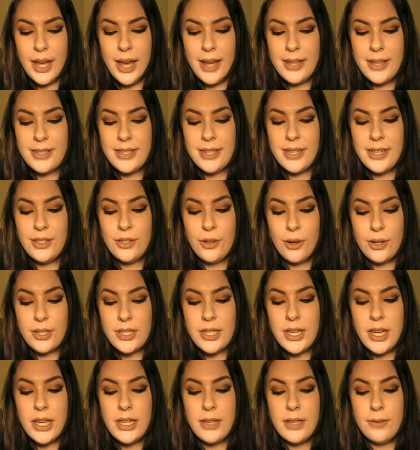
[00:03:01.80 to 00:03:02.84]
has an
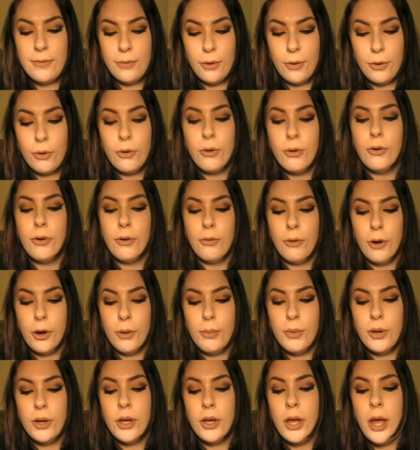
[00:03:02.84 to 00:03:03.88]
intoxicating floral
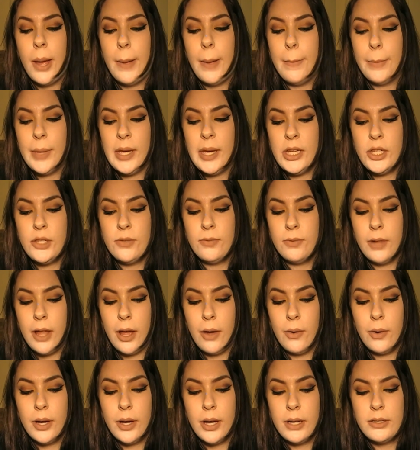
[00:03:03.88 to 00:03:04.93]
aroma, peach
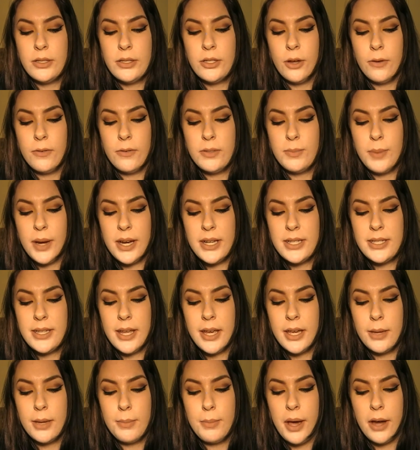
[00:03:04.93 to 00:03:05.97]
flower and soft
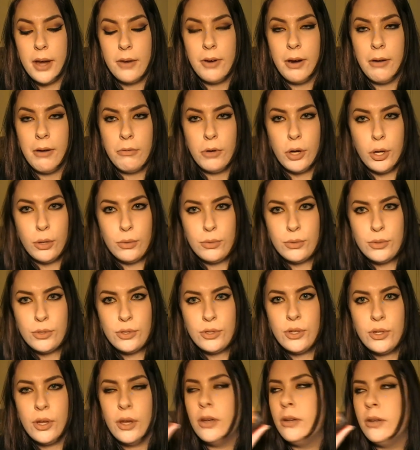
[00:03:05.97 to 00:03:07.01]
spice-like background
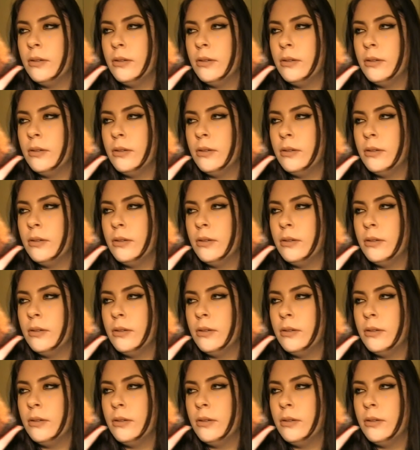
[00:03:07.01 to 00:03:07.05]
notes,